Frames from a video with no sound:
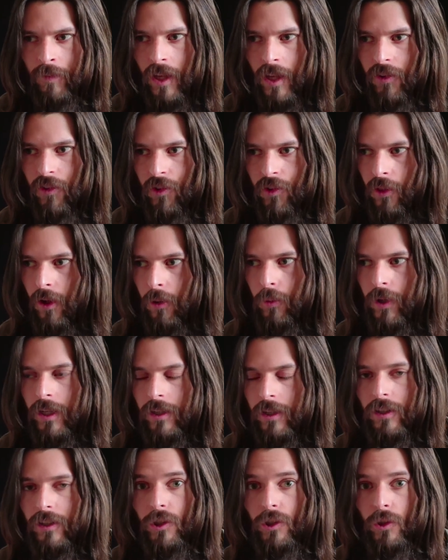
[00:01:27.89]
so that we
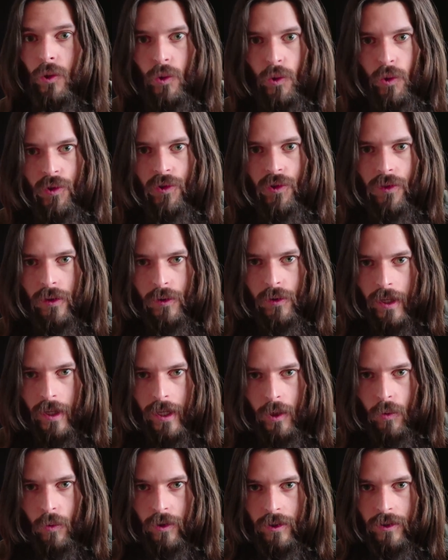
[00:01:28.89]
can use the
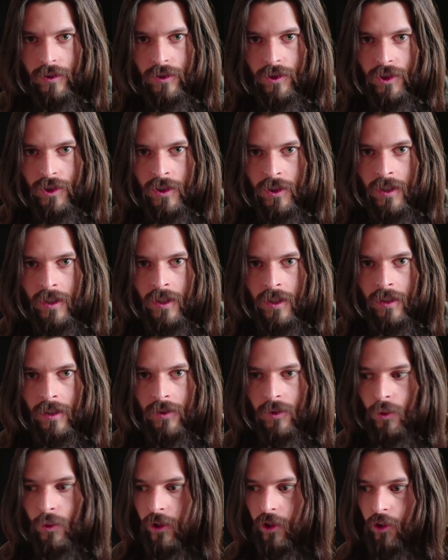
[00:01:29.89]
language
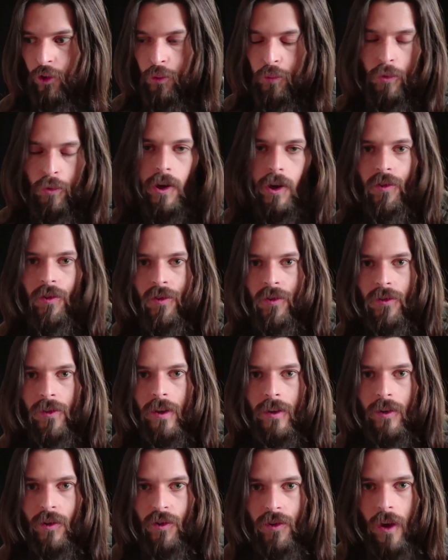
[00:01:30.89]
to express
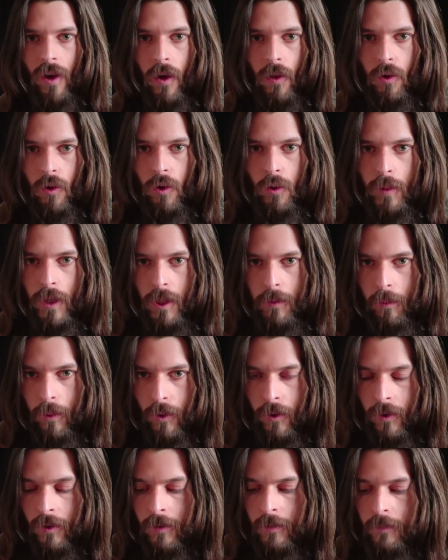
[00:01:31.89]
things to other
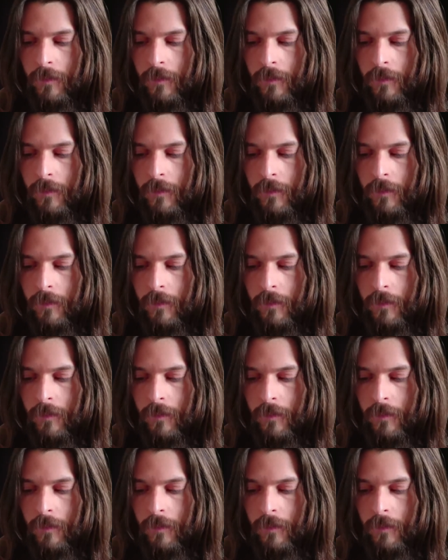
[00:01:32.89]
people.